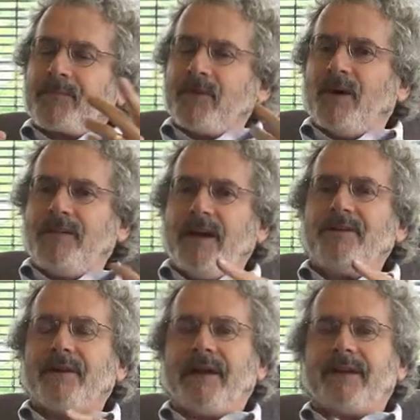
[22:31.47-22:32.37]
On the
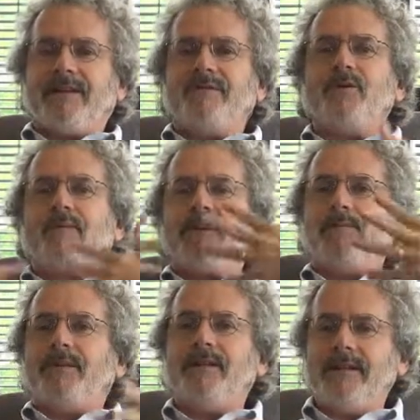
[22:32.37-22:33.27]
other hand, if you have the
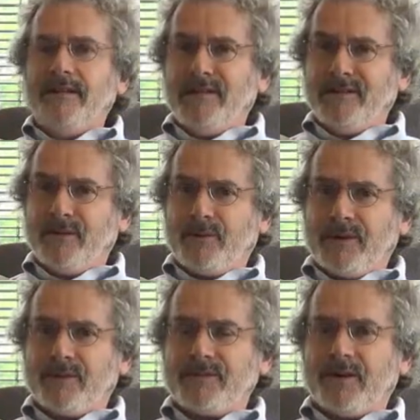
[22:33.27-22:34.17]
ability to do it
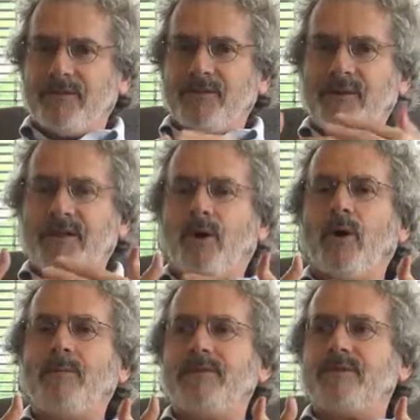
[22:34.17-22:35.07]
yourself, you need a
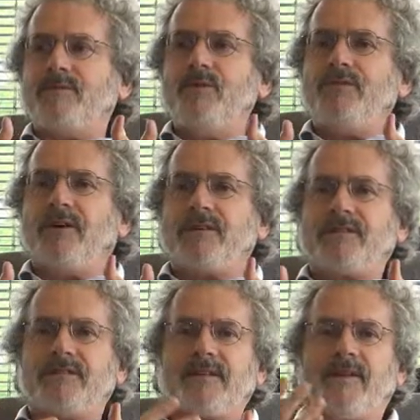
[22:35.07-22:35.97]
whole bunch of new
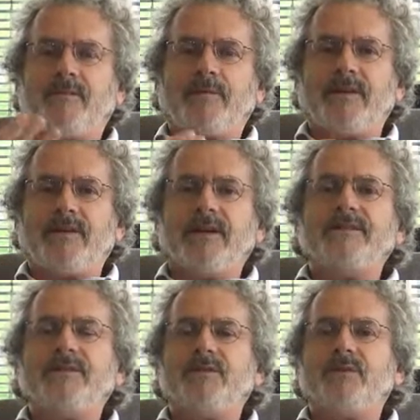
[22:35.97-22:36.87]
functions government
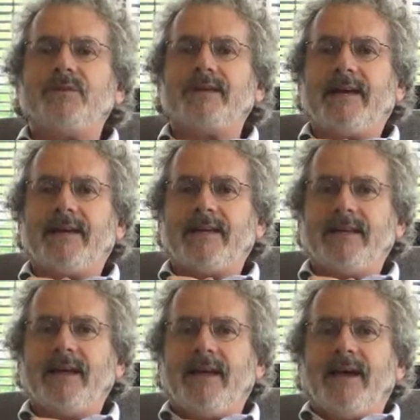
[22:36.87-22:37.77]
doesn't do today
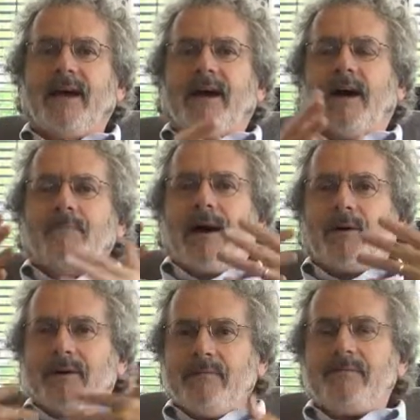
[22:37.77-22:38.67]

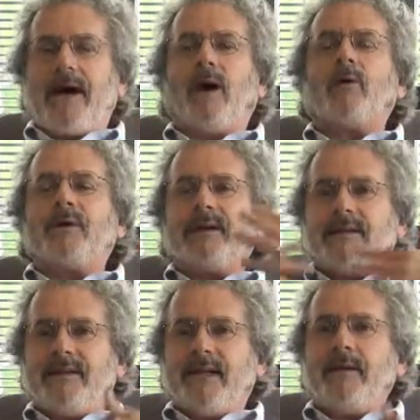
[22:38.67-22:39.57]
about empowering
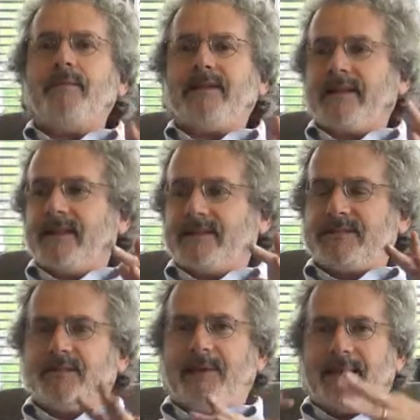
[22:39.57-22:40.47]
and enabling this
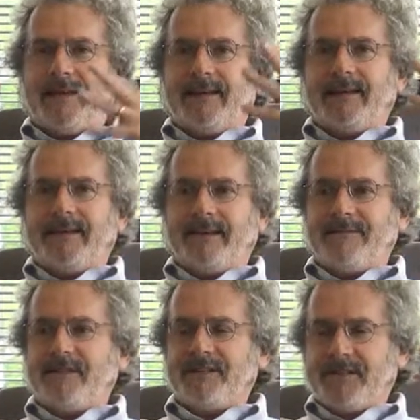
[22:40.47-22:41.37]
to make it
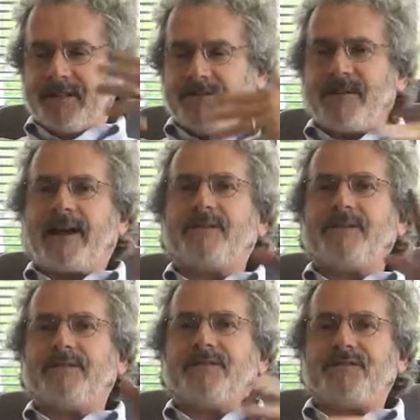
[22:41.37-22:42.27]
efficient,
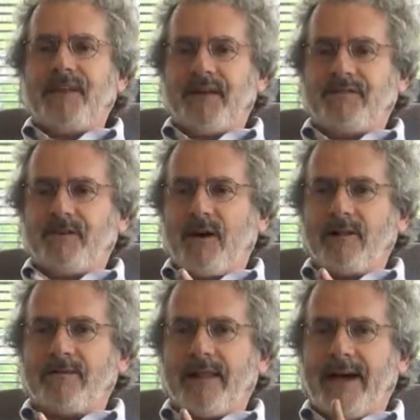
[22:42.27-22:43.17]
effective, safe, and all
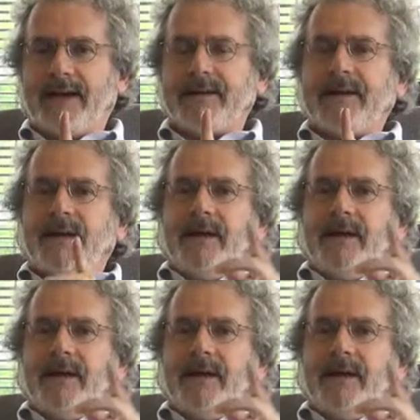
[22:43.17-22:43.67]
of that.